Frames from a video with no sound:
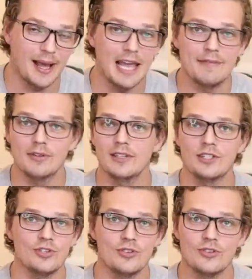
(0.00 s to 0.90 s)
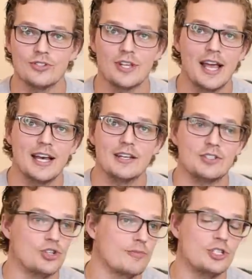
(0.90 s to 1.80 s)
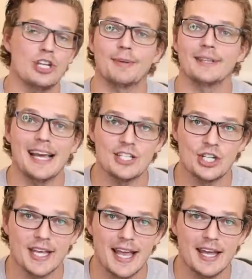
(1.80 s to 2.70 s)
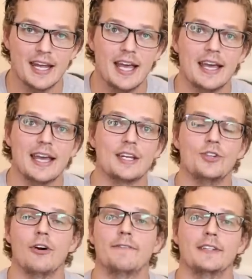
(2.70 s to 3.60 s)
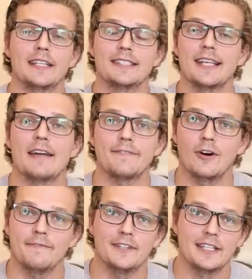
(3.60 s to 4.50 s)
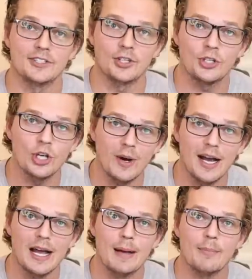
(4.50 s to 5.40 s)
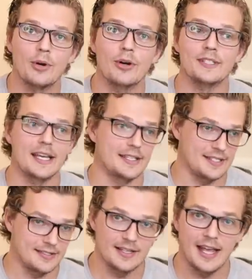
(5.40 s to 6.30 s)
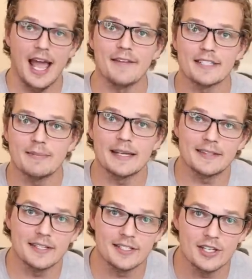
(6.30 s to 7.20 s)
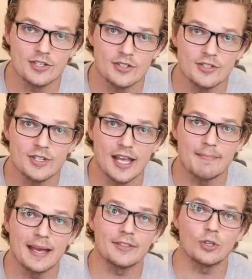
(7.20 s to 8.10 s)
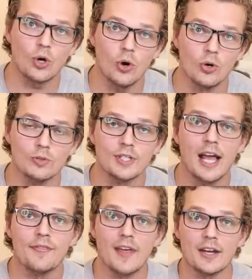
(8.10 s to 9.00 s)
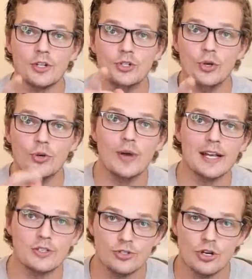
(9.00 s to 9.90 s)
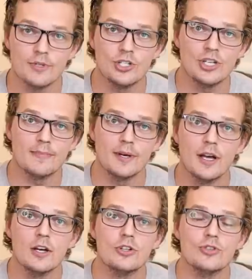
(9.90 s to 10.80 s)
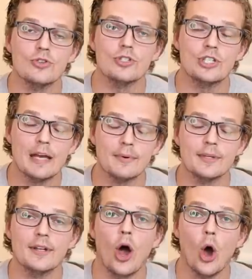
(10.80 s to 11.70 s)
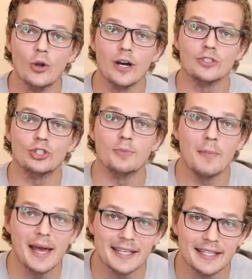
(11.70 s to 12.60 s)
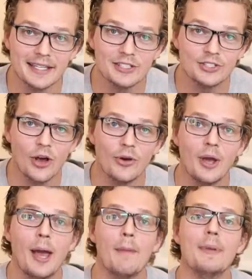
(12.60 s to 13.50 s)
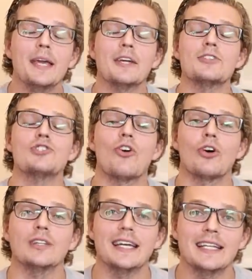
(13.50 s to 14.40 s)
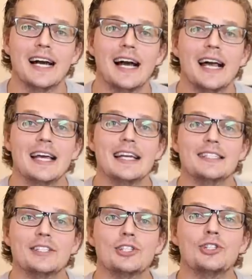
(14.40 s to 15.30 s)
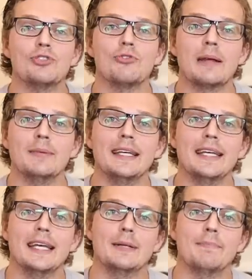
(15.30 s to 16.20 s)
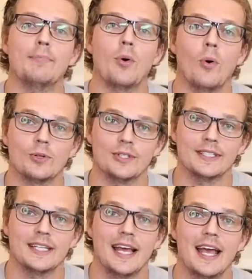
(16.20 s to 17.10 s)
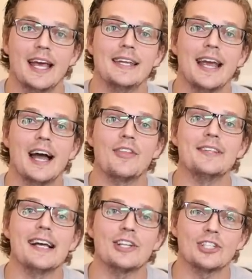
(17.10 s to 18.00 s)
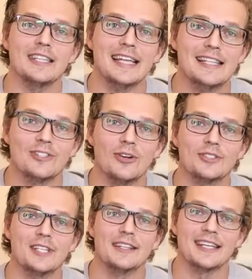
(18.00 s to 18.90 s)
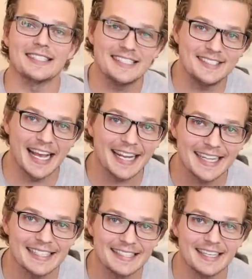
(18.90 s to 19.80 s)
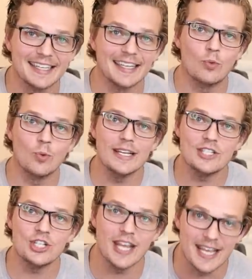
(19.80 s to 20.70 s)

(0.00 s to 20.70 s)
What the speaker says: behavioral issues, German Shepherd lashing out, it not feeling safe, not feeling secure, because it's having to make the decisions and make the calls that you as a German Shepherd, owner should be making. So being a strong leader is extremely important. Now, this actually leads on to the second thing, which